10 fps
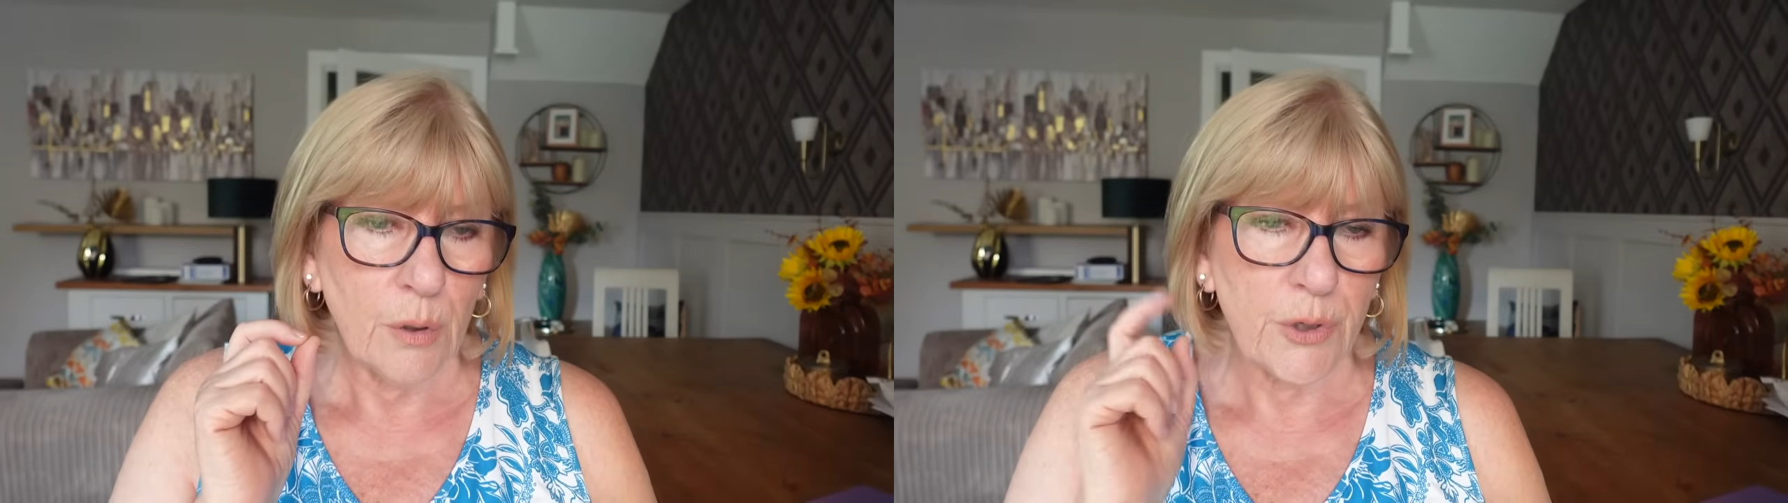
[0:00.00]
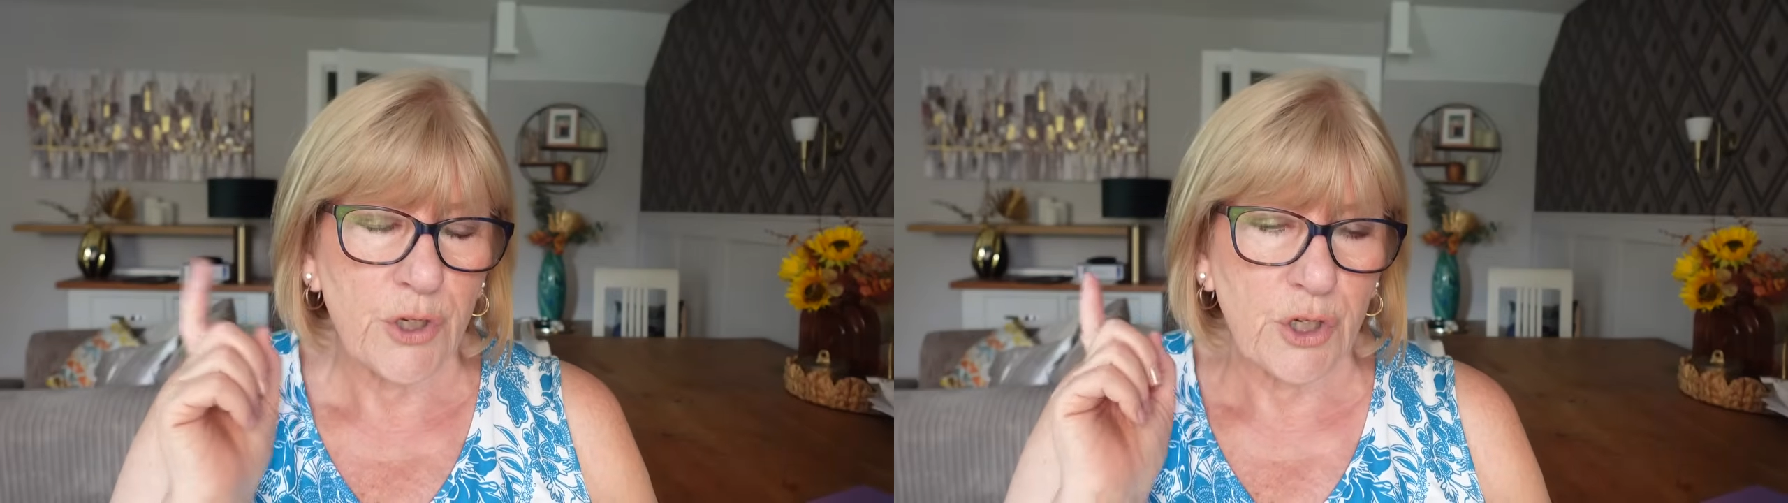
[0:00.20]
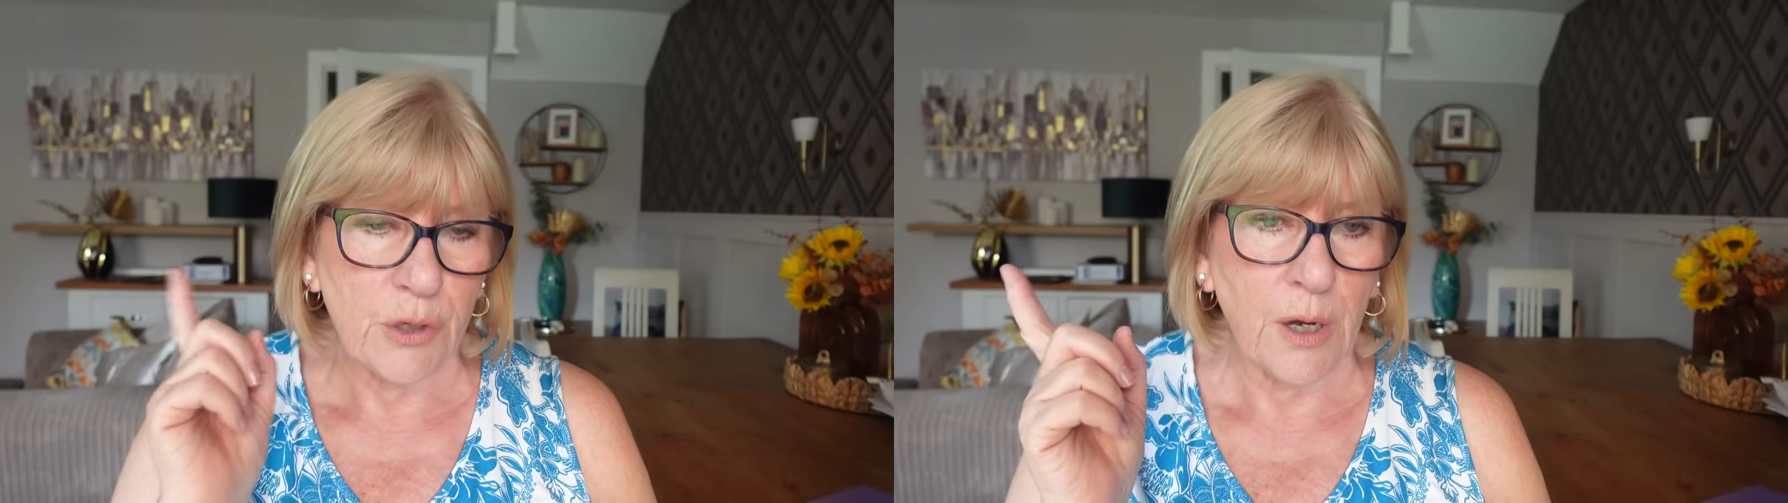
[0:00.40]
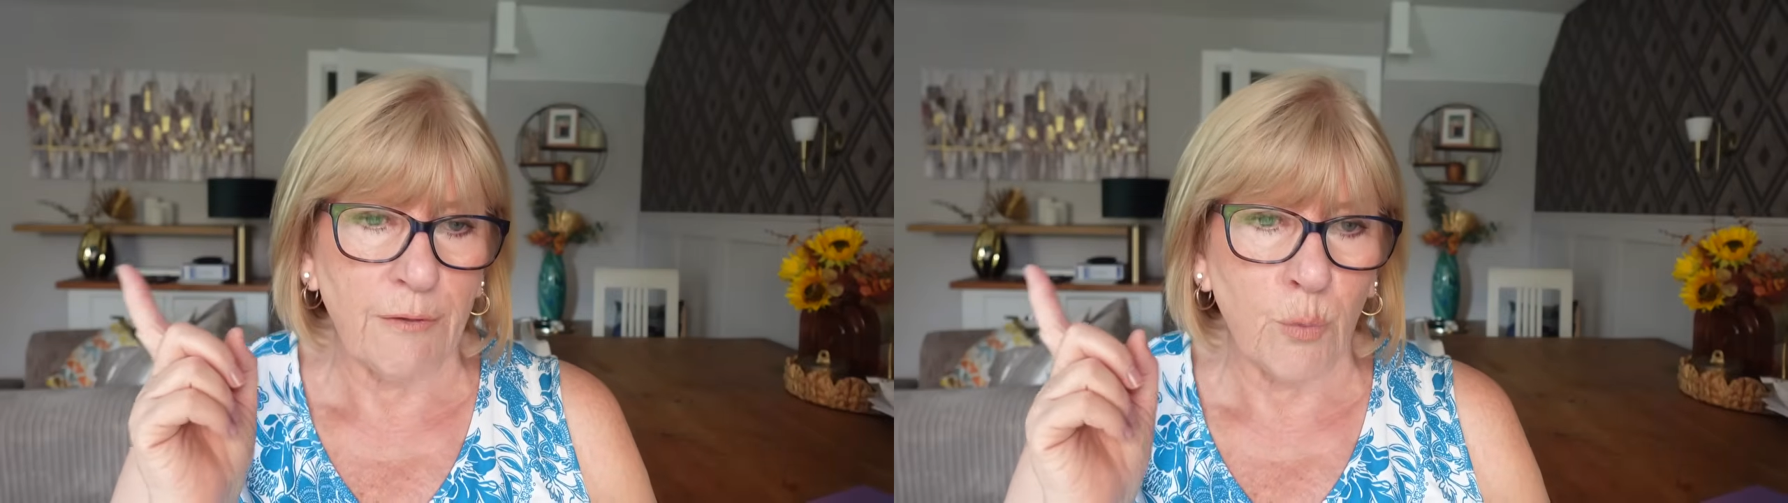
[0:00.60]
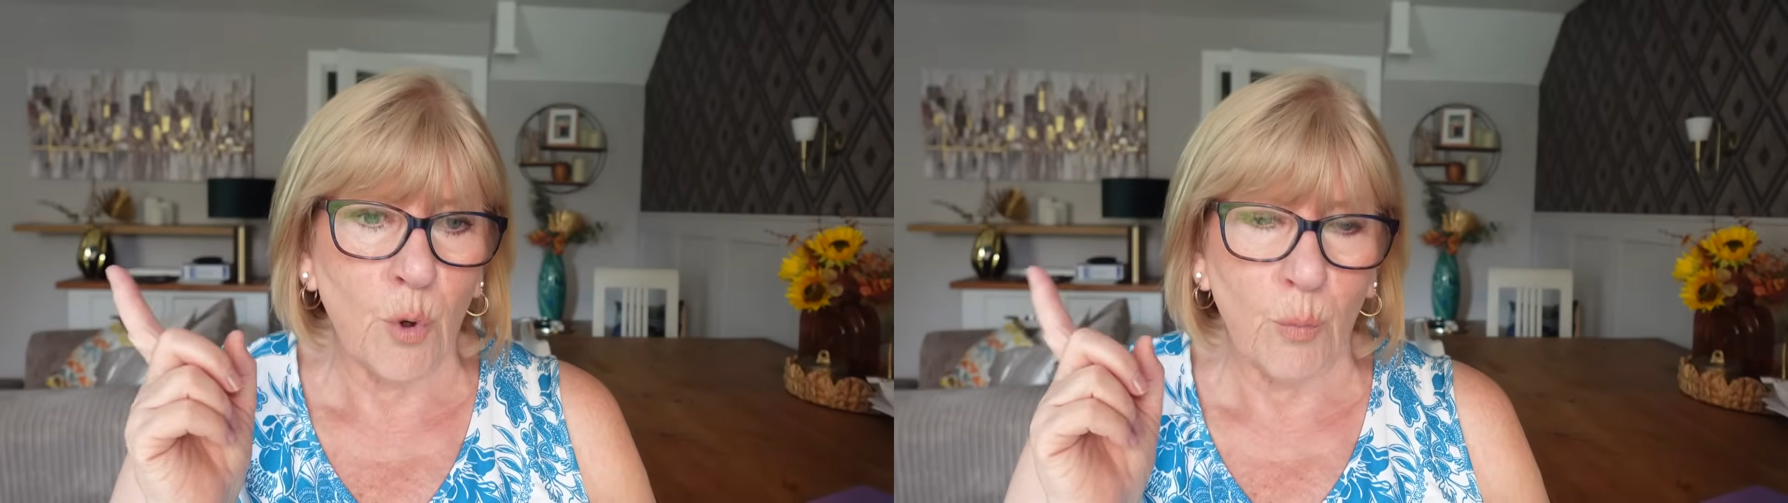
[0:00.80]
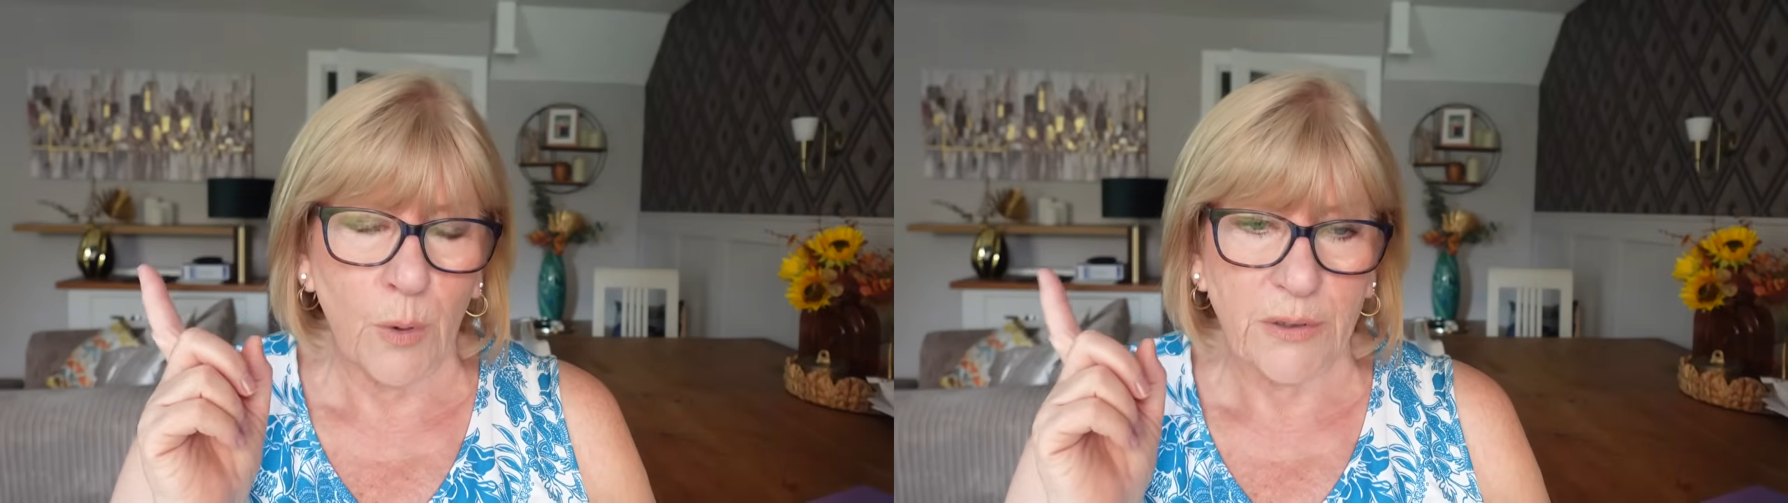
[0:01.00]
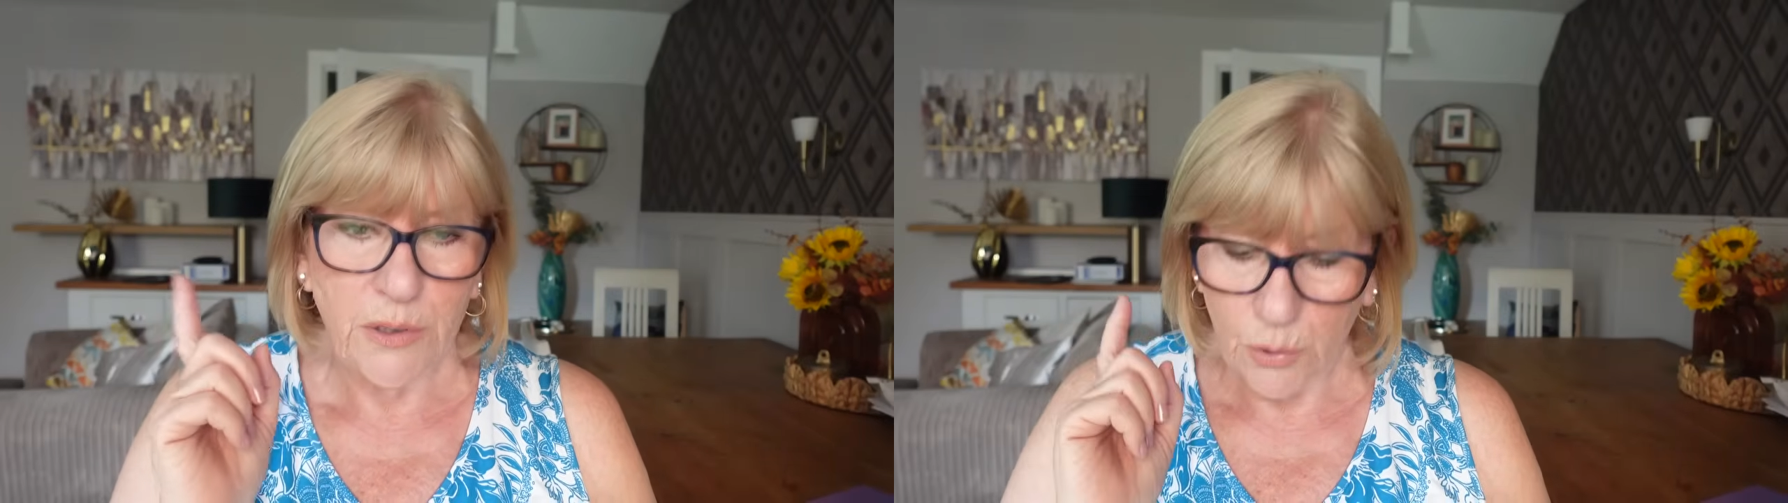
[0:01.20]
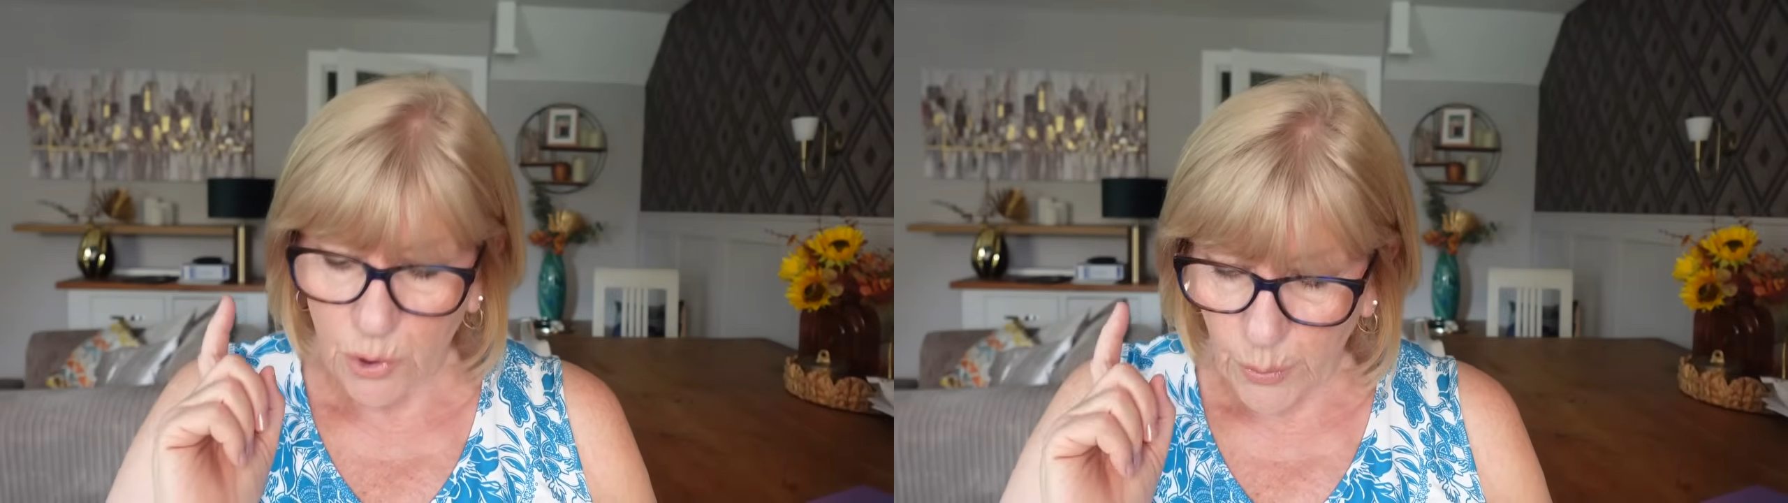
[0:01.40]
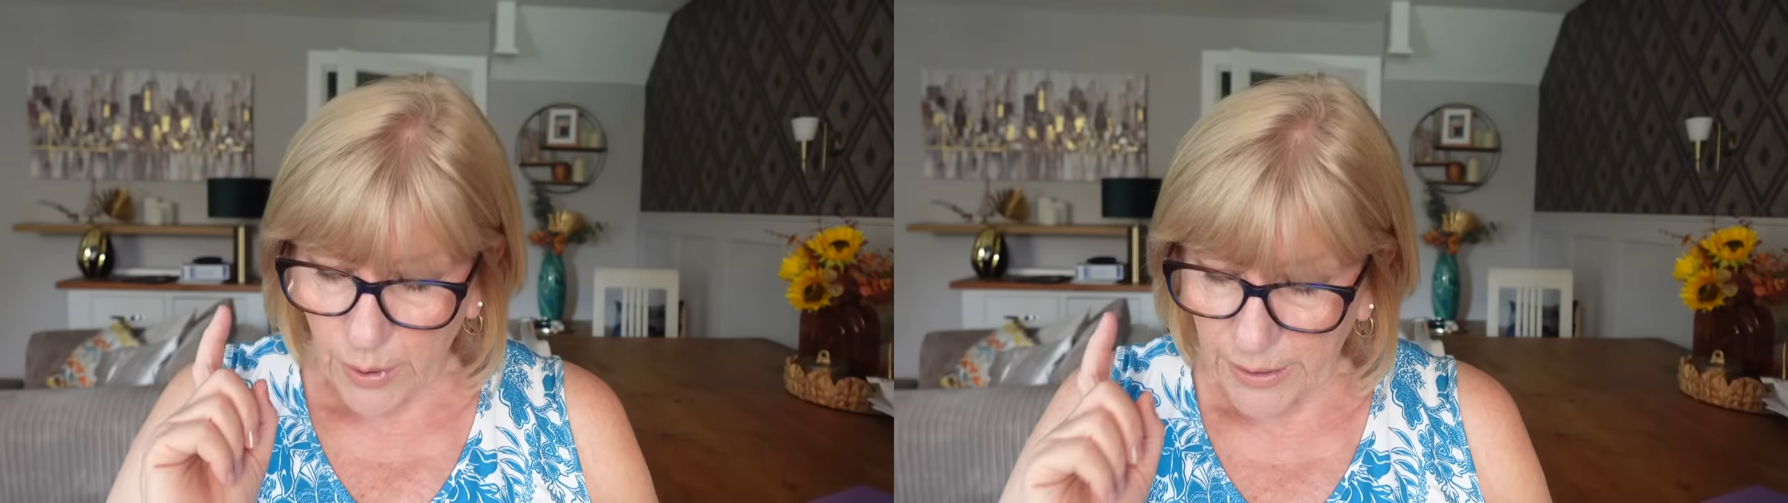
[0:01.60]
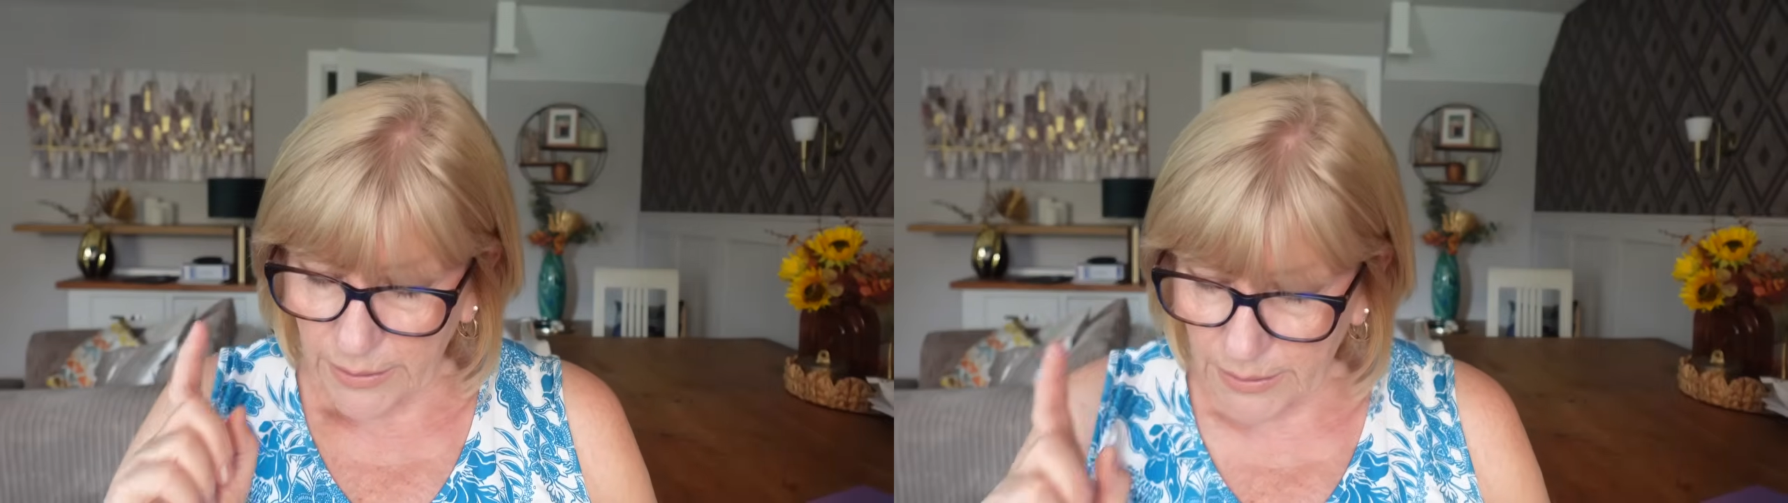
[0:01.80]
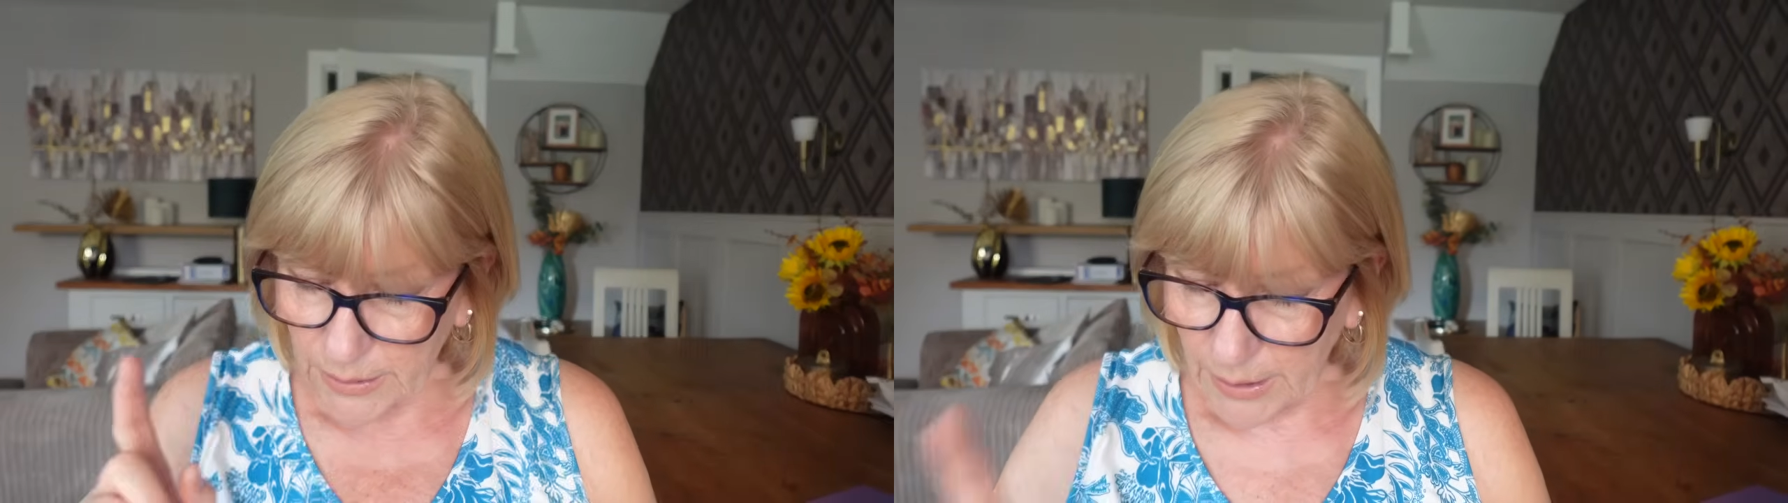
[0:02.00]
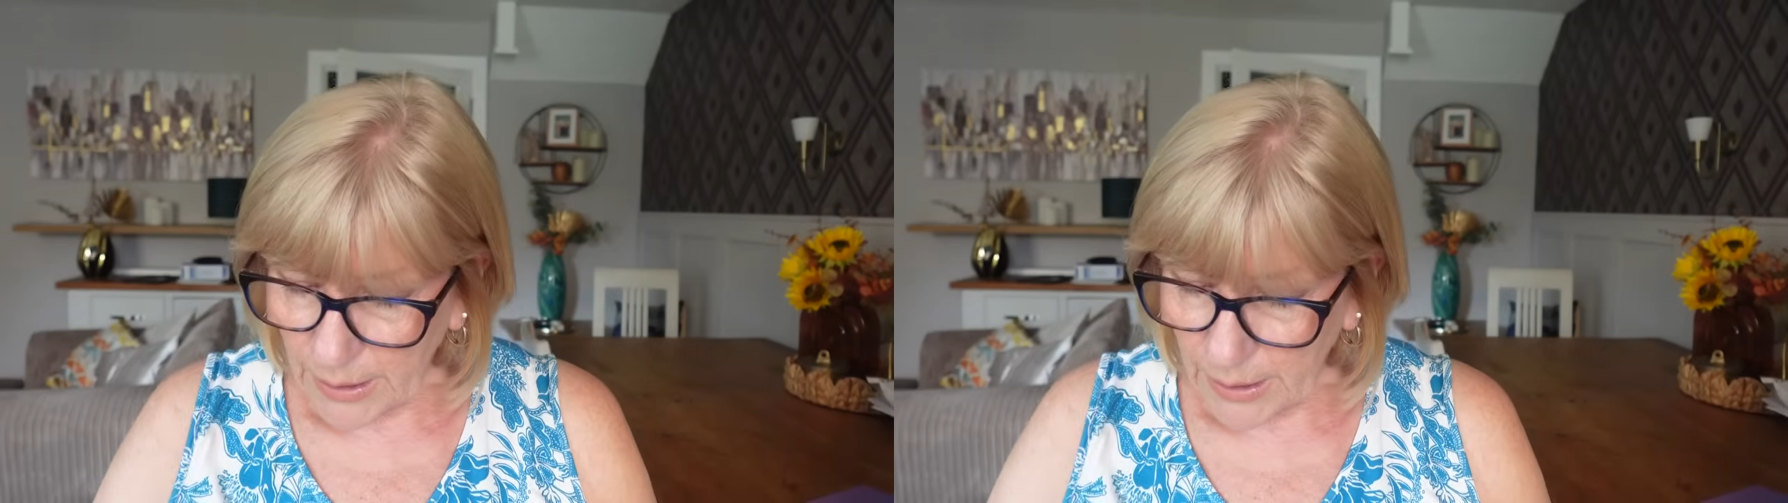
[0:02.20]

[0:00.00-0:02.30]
which I've worn once or twice,